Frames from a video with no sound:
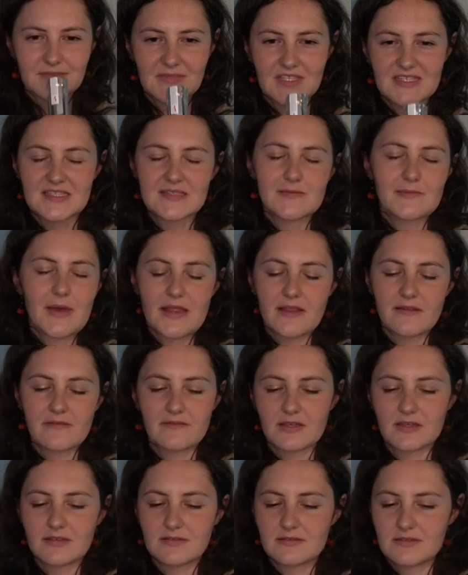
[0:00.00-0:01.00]
The smell of
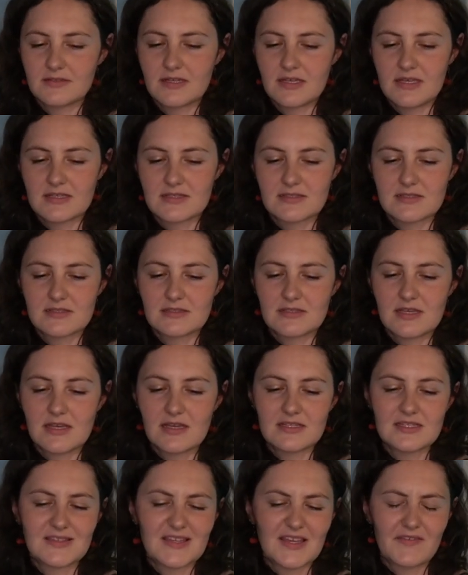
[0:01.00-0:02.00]
it is, and
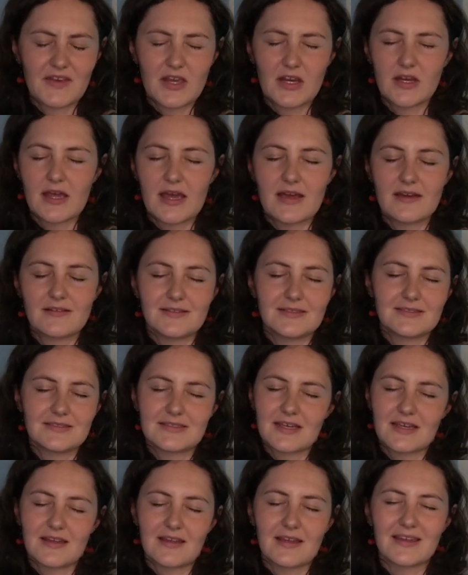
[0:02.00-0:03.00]
it's like it's
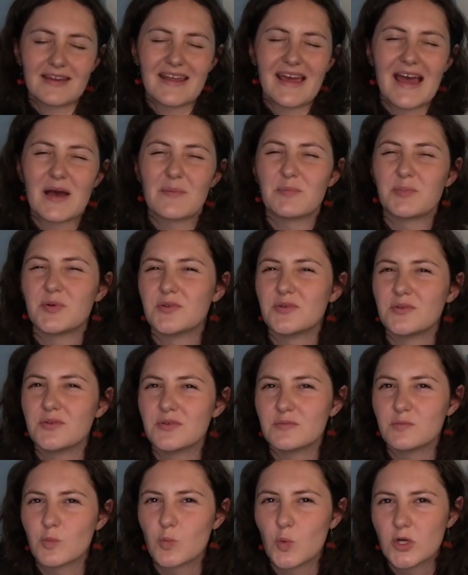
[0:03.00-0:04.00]
got like an
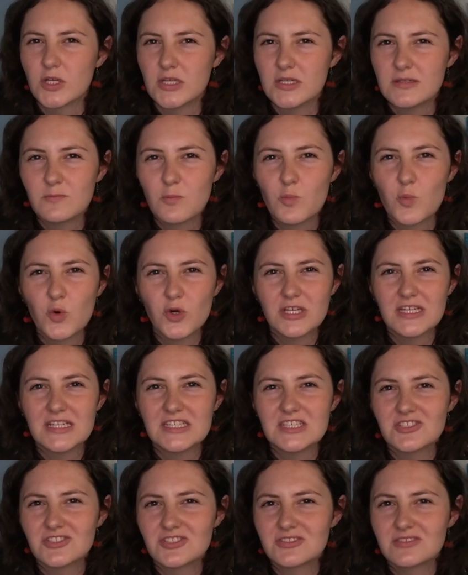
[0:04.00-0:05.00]
apple
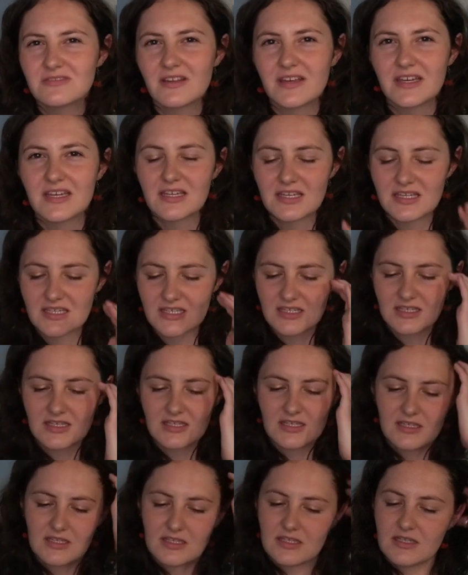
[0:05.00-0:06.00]
woodish, like
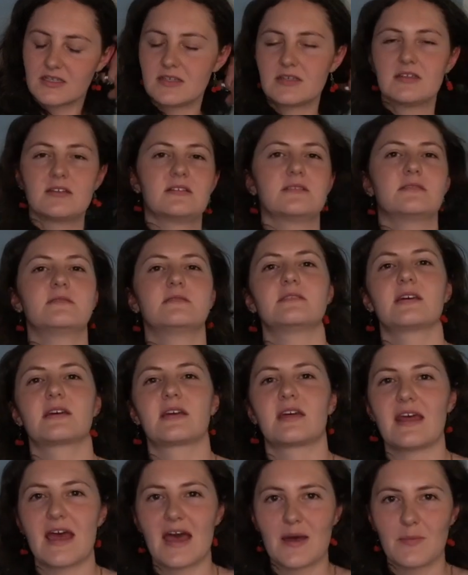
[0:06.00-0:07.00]

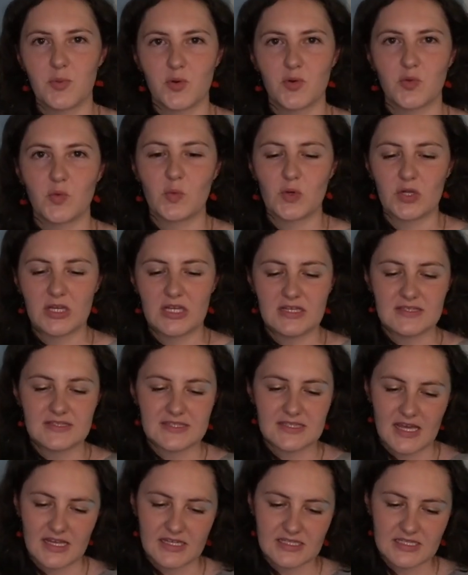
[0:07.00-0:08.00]
an apple woody
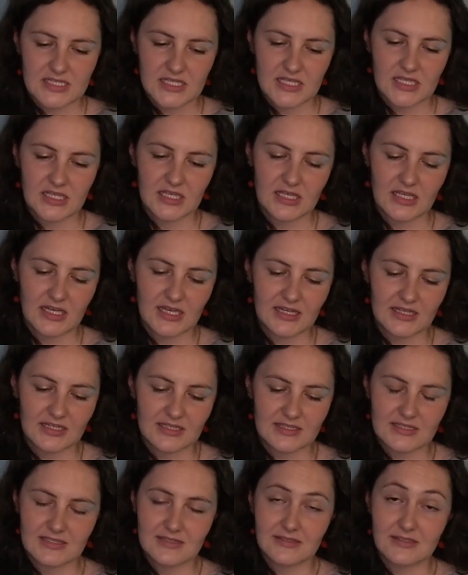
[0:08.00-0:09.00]
scent, and
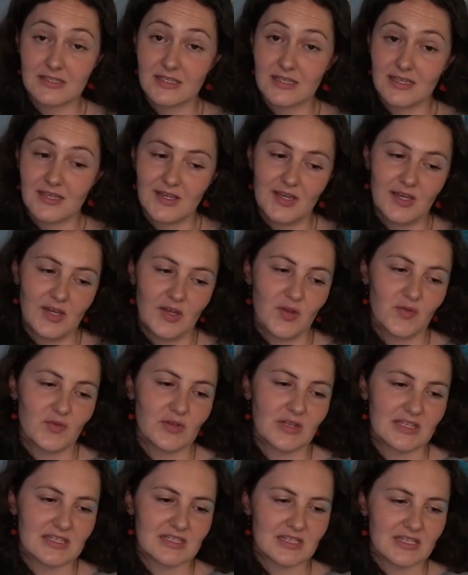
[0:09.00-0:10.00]
it's
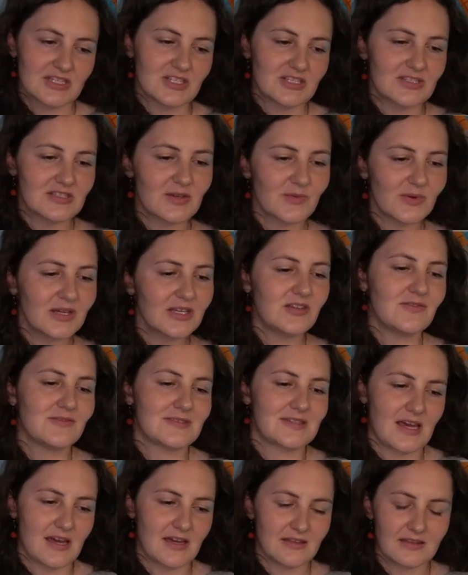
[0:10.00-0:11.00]
really delicious. So we're gonna use
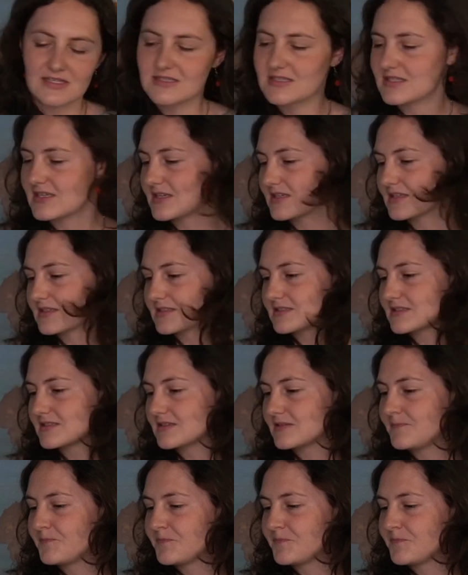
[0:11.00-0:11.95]
that. This is